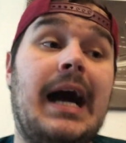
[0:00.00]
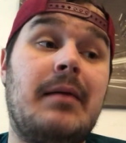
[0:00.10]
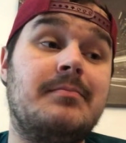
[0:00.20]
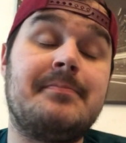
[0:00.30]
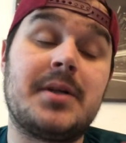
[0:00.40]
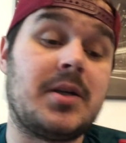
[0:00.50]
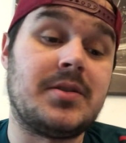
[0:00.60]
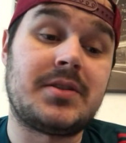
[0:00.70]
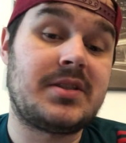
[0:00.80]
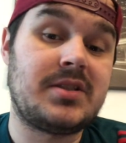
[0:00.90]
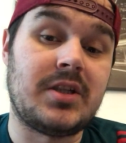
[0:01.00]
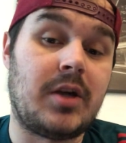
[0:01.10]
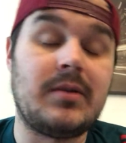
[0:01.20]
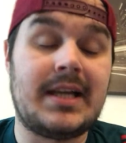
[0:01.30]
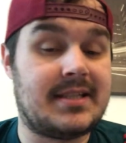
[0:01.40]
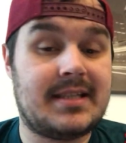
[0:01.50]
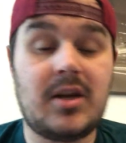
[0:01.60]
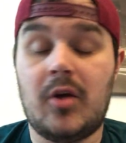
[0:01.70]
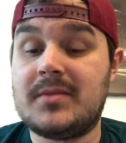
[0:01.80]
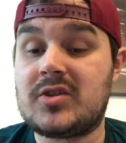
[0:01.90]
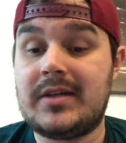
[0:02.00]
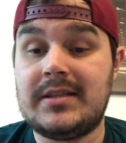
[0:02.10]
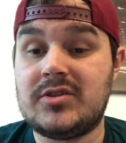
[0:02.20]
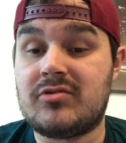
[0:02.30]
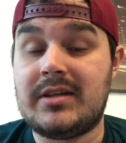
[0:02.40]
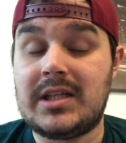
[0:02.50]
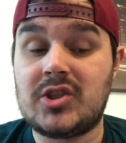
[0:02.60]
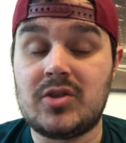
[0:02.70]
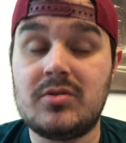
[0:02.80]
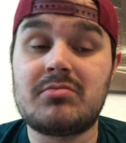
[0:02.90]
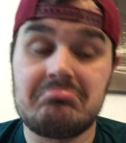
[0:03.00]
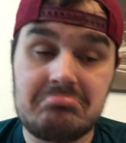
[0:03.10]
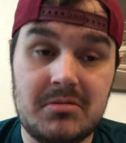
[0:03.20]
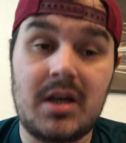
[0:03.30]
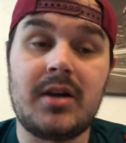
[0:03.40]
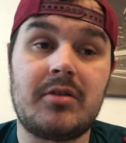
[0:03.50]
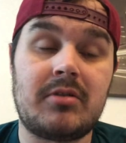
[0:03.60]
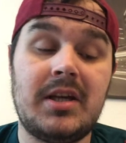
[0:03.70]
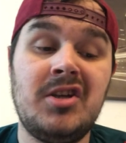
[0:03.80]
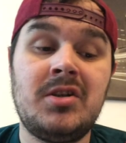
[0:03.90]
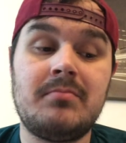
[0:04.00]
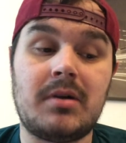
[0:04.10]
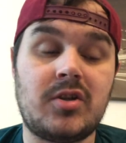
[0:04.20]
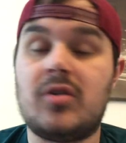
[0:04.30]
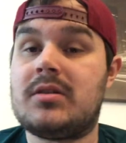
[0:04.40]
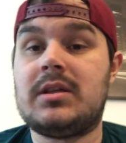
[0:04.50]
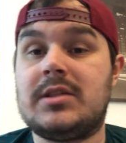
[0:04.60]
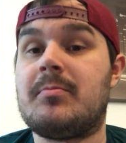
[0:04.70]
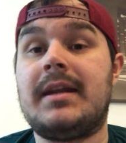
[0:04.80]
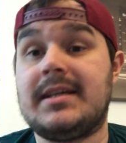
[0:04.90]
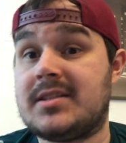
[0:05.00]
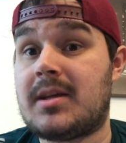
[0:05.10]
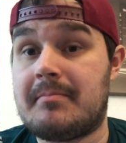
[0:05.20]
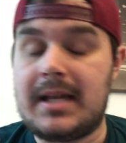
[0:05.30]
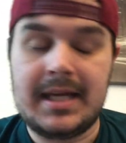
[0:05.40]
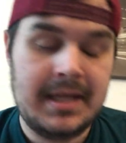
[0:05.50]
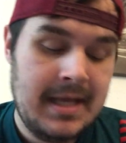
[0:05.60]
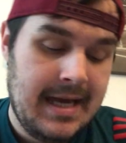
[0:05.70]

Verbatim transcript: Um, because, you know, yes, Coman's got injury issues. I agree. But not as many as Dembélé.